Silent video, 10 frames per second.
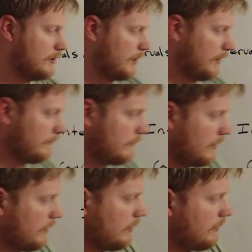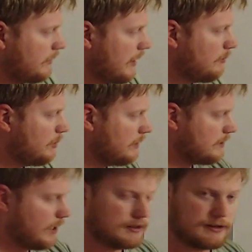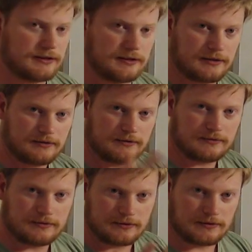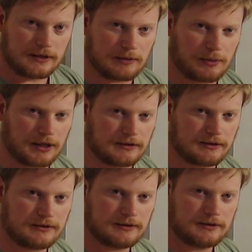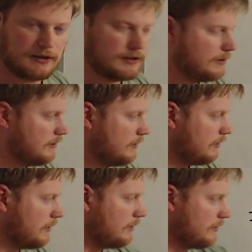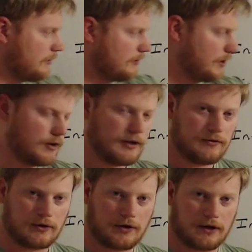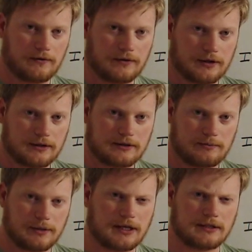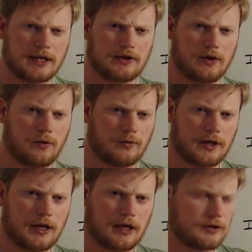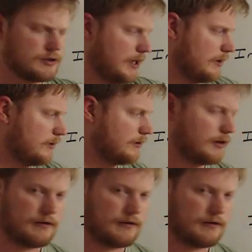Okay. The AP test, it depends. They'll give you credit for this because they understand that there